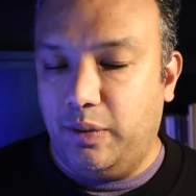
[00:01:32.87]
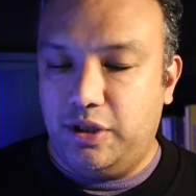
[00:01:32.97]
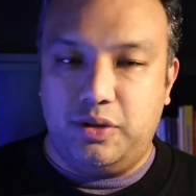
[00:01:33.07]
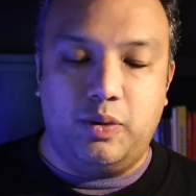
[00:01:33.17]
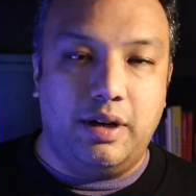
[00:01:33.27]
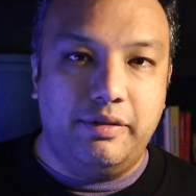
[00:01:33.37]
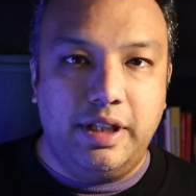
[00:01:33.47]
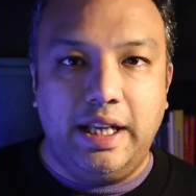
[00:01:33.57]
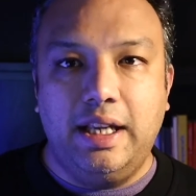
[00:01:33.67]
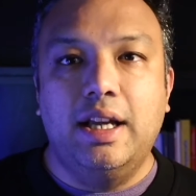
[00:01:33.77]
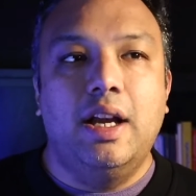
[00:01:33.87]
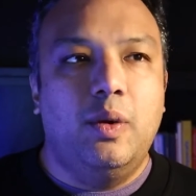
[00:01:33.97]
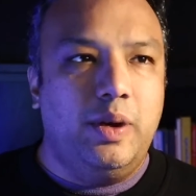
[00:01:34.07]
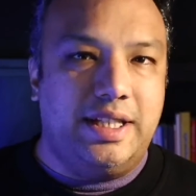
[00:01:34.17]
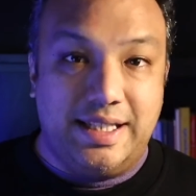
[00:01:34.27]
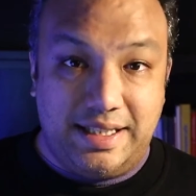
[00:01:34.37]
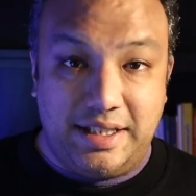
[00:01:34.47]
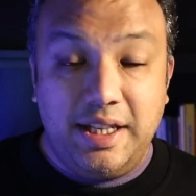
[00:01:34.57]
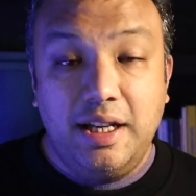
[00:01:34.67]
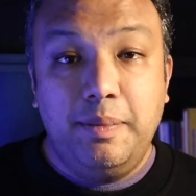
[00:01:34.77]
which is one of the which has
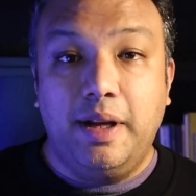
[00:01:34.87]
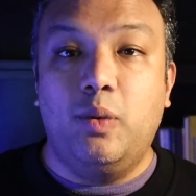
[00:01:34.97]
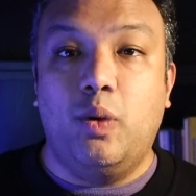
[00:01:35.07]
still been